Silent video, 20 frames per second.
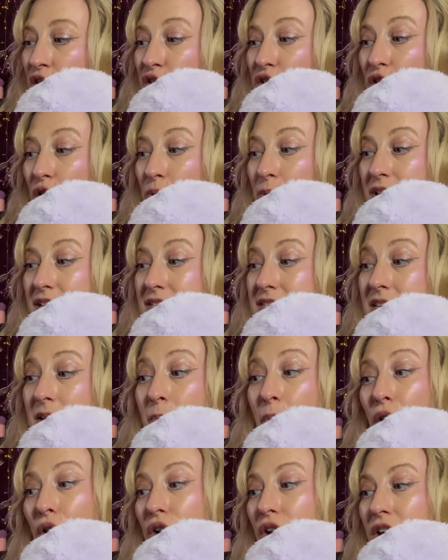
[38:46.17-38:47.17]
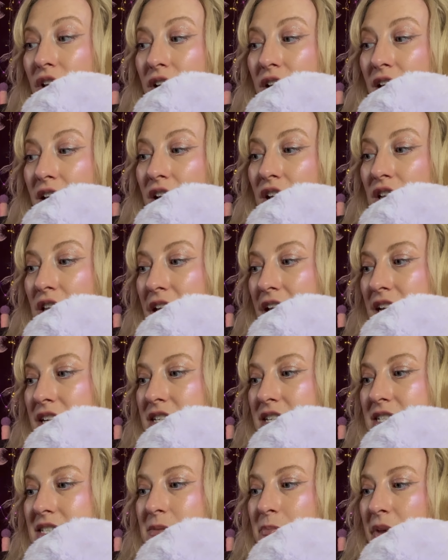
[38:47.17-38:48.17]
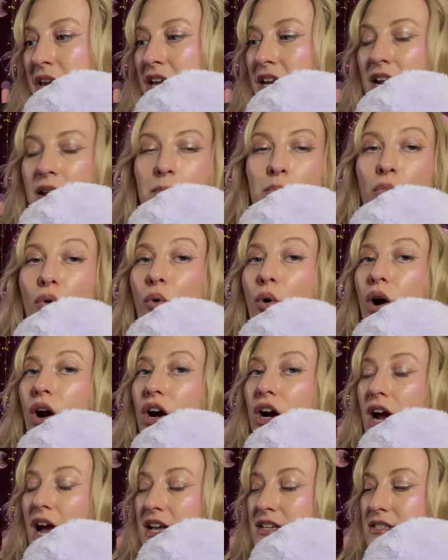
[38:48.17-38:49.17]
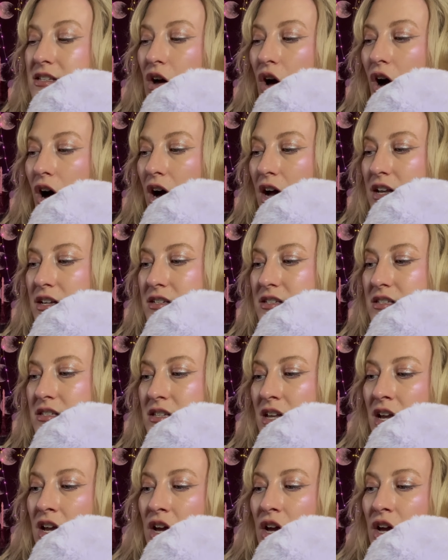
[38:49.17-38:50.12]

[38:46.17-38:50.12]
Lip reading: No easy burden in a land as mean and poor as Oz,